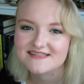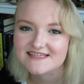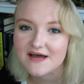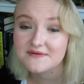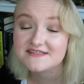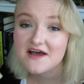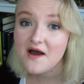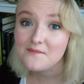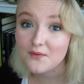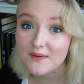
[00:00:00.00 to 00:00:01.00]
and this happens.
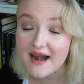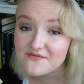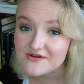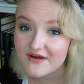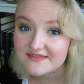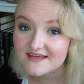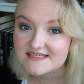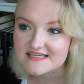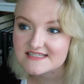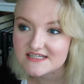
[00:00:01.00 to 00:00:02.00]
But when I reread this,
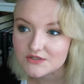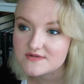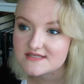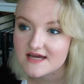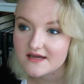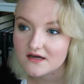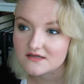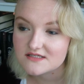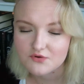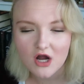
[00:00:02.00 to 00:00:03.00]
it still was a
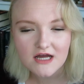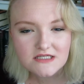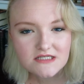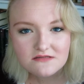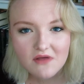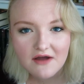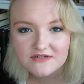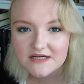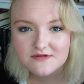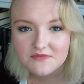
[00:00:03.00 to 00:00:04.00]
surprise every
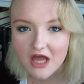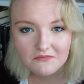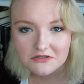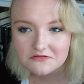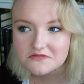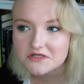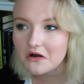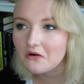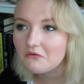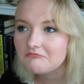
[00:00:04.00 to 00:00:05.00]
time something happened.
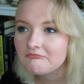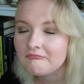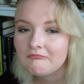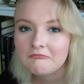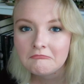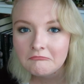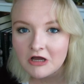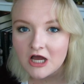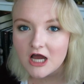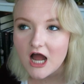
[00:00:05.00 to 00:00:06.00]
So,
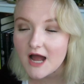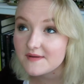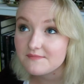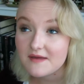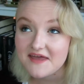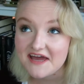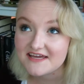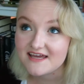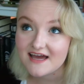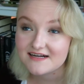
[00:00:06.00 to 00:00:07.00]
I mean, maybe
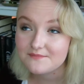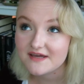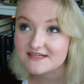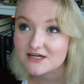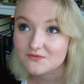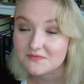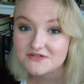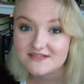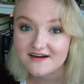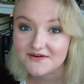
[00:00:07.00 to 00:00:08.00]
Eddie ended up being a terrible
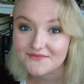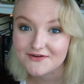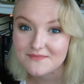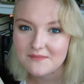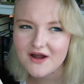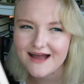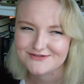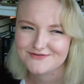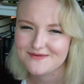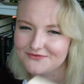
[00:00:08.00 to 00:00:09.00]
person. I don't really remember. I
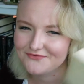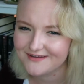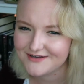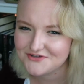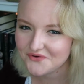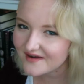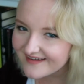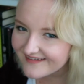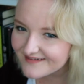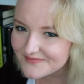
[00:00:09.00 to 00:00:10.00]
just remember really enjoying
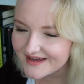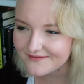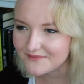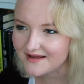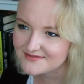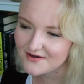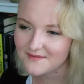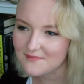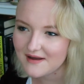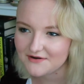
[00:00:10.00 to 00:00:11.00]
him. When I thought
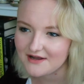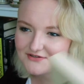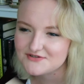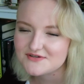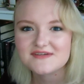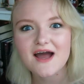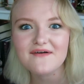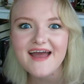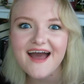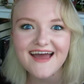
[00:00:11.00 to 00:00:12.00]
about minor characters, I was
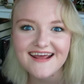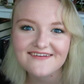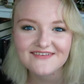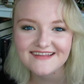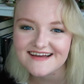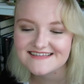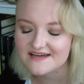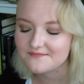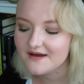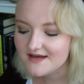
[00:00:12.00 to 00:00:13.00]
oh yeah, Eddie, I really liked
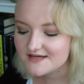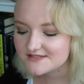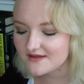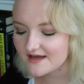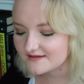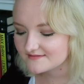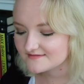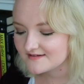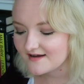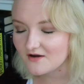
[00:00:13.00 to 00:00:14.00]
him. So I
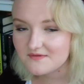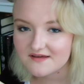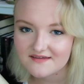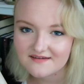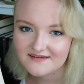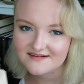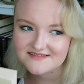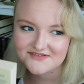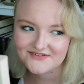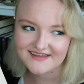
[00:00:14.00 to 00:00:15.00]
hope he
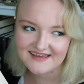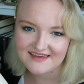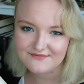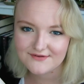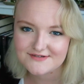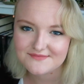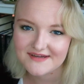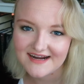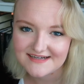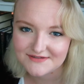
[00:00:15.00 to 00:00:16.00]
doesn't turn evil or something
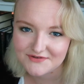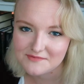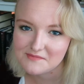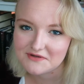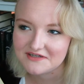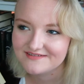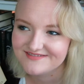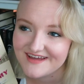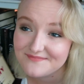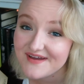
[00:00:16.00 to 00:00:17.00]
and I didn't remember.
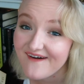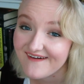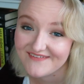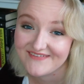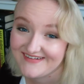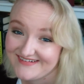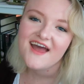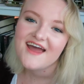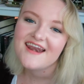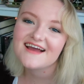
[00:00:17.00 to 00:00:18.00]
It'd be awkward.
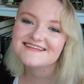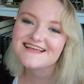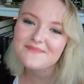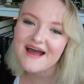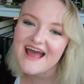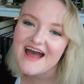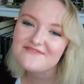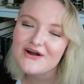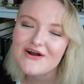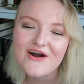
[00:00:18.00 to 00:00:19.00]
Next up, I have
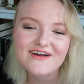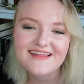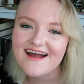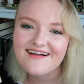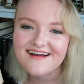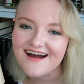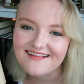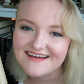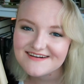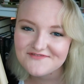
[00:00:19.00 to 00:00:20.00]
Carlisle
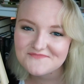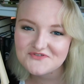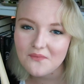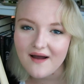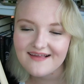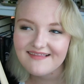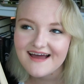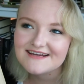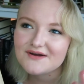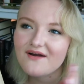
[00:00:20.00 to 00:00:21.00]
Cullen from
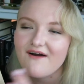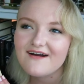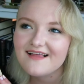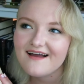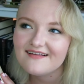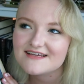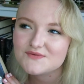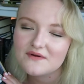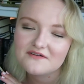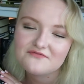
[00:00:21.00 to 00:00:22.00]
Twilight. Carlisle is
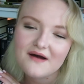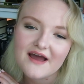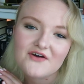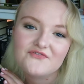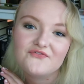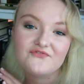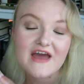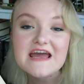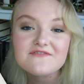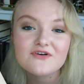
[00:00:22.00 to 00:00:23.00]
one of my
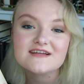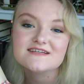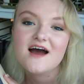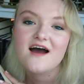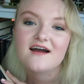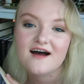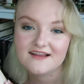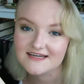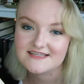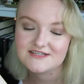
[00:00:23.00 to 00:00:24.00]
favorite
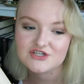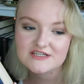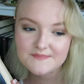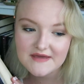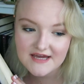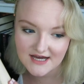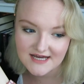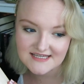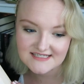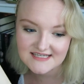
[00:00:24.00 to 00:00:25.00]
Cullens just
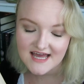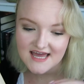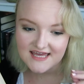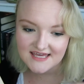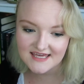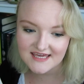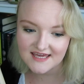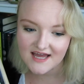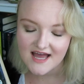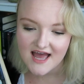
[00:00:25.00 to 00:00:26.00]
because
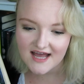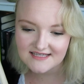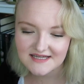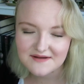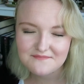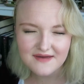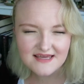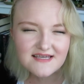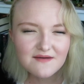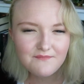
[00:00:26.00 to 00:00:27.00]
he has an
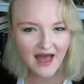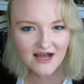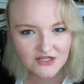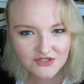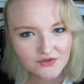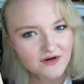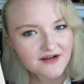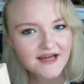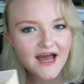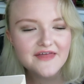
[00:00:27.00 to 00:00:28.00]
amazing
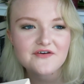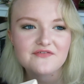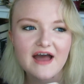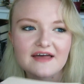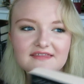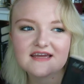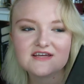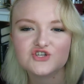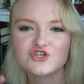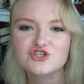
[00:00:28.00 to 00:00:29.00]
backstory, and the fact that
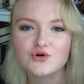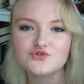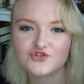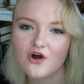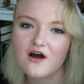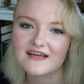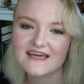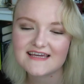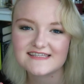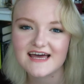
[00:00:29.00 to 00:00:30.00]
he's just so strong and
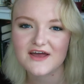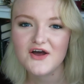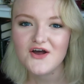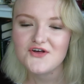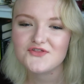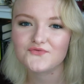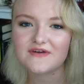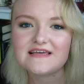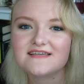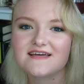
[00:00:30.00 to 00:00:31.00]
he's the
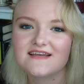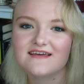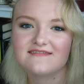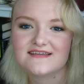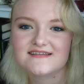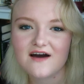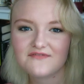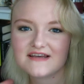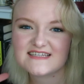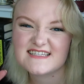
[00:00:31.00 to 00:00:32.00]
reason this
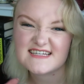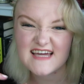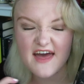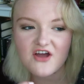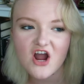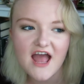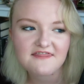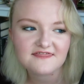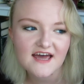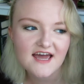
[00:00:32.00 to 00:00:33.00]
coven is together,
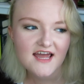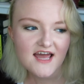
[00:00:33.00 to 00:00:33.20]
and that